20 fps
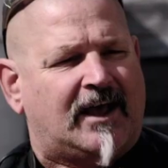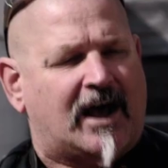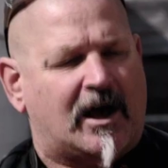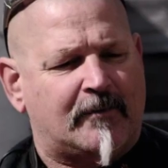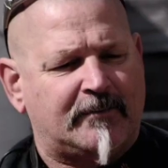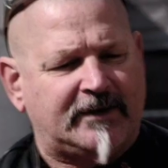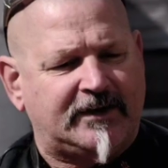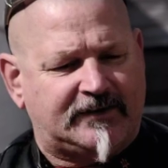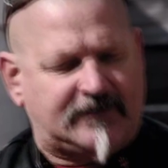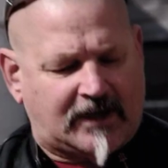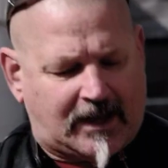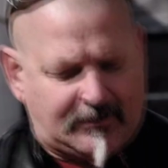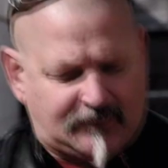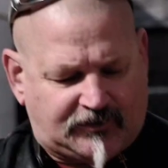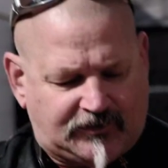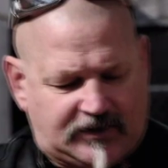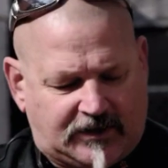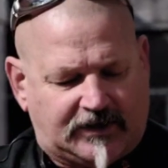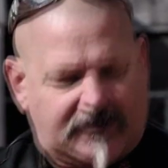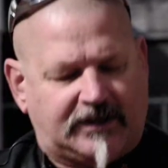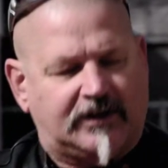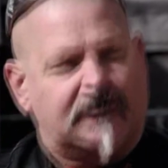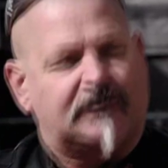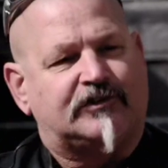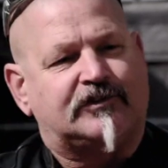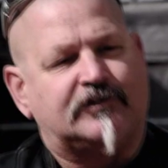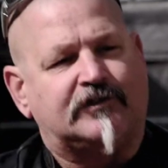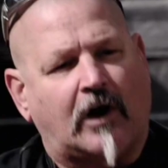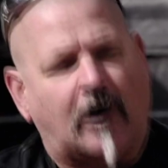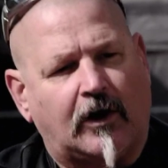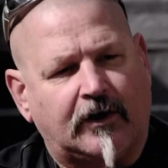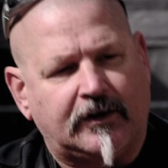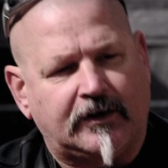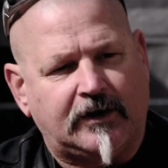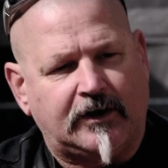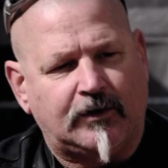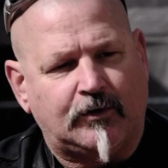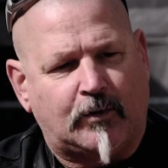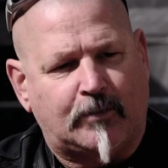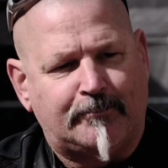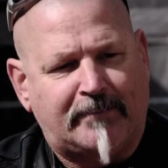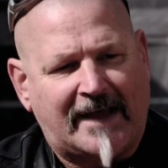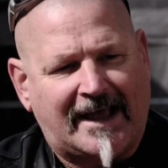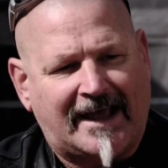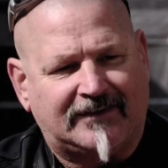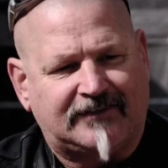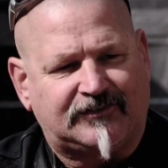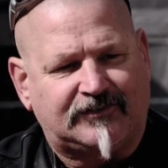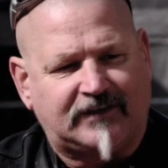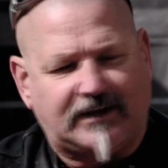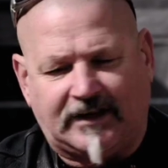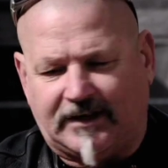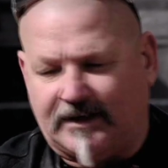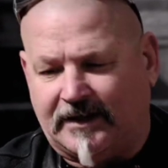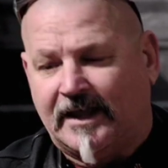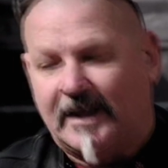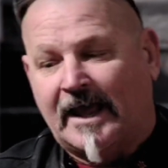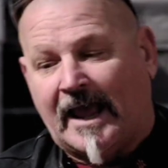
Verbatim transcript: How many times is he going to get us started into a bad scene